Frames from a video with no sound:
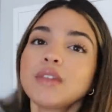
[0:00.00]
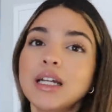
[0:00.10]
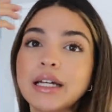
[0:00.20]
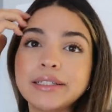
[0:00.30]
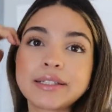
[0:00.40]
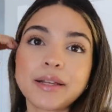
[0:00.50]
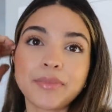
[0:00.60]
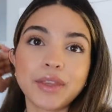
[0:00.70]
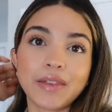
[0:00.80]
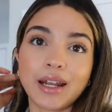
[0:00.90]
and
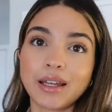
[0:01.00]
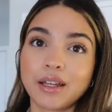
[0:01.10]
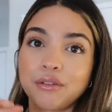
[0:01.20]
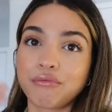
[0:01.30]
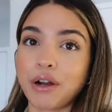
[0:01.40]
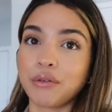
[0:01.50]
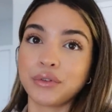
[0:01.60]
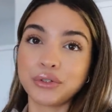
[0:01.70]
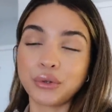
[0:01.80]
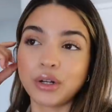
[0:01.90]
something that I can run out
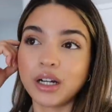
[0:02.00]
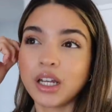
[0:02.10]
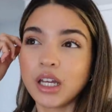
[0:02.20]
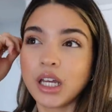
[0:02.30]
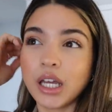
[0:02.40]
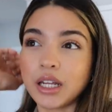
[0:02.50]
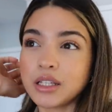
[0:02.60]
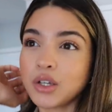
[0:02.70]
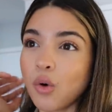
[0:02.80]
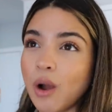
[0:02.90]
the door. It
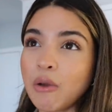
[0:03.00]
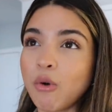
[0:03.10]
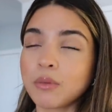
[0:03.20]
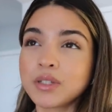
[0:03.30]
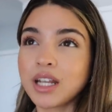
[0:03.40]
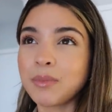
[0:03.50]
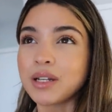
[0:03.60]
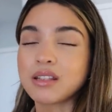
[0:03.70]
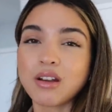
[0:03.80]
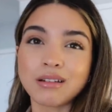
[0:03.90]
is quite warm today, but
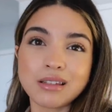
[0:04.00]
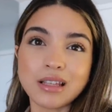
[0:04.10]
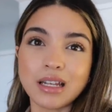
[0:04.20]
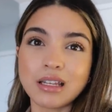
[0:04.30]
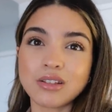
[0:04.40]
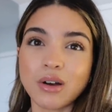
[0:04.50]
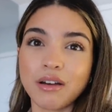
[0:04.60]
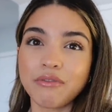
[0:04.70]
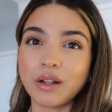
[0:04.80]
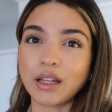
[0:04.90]
it's not sunny, so
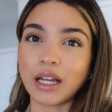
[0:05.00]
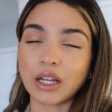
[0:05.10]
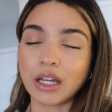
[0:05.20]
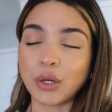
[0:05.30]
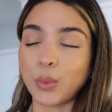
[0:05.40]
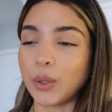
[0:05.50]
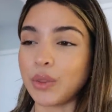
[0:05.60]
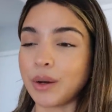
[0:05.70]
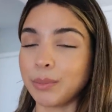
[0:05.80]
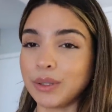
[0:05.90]
I felt like I could get away
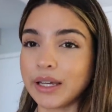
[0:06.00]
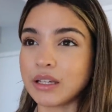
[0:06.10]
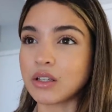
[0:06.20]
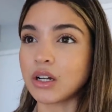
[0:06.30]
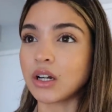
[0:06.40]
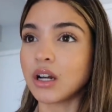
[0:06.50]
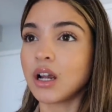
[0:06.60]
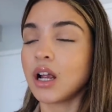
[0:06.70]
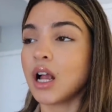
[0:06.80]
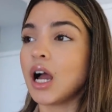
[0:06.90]
with a blazer.
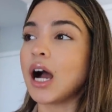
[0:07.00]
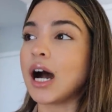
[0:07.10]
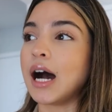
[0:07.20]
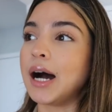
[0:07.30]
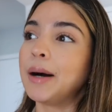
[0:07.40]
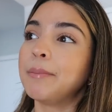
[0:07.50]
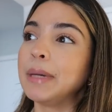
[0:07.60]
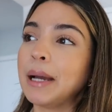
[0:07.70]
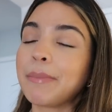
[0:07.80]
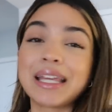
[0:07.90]

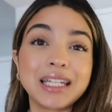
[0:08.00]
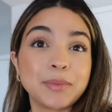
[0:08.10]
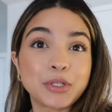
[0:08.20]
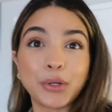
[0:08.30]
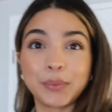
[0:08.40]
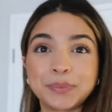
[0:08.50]
But yeah, let me show you.